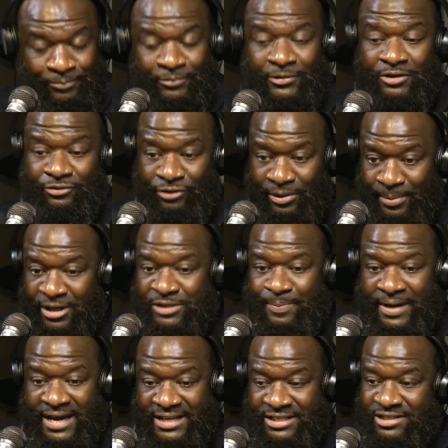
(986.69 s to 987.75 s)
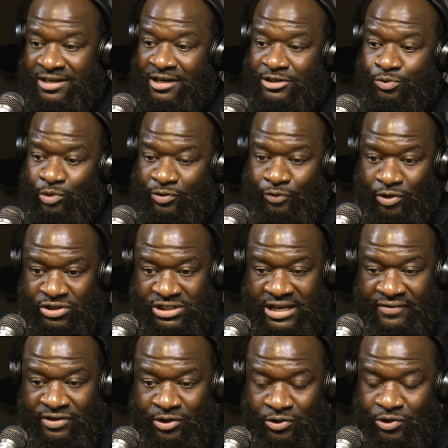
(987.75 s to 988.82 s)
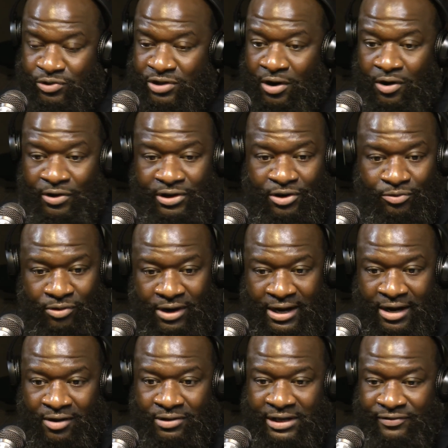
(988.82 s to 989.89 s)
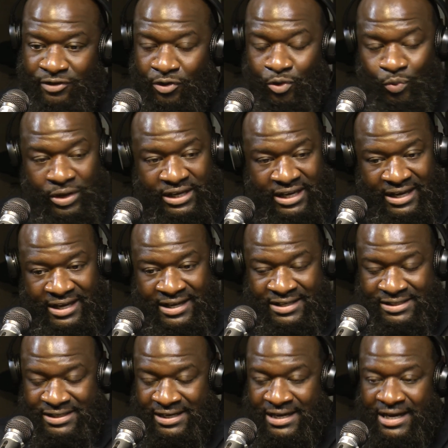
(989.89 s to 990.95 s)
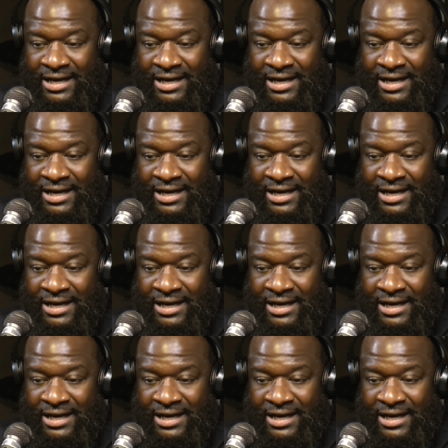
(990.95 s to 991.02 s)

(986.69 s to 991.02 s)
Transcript: Free bus passes 24/7. You can use all year round, even on the weekends.